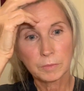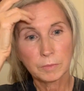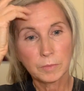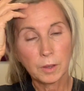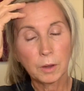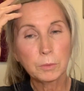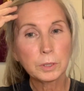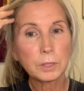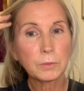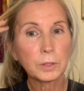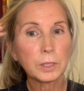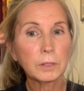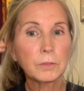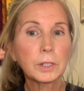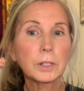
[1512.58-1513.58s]
Always
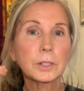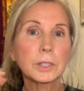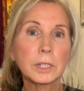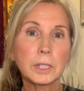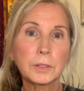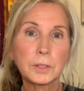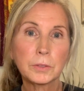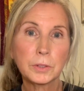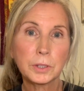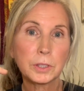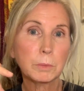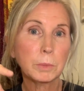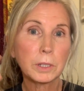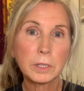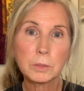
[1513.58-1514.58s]
forgiving ourselves first,
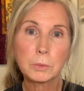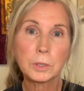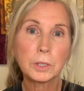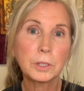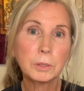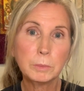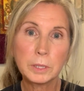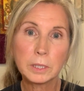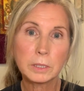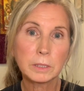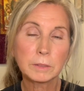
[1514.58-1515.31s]
because we're human.